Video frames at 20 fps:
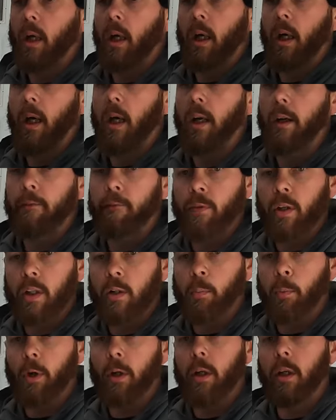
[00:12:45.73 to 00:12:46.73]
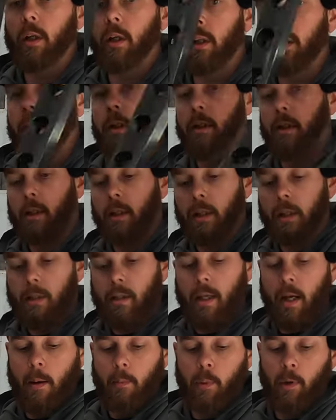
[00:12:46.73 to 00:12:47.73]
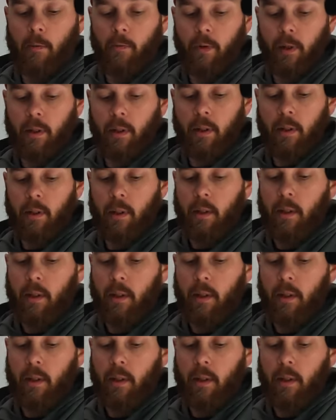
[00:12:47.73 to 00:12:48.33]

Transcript: Uh, it fits pretty good. It's not perfect.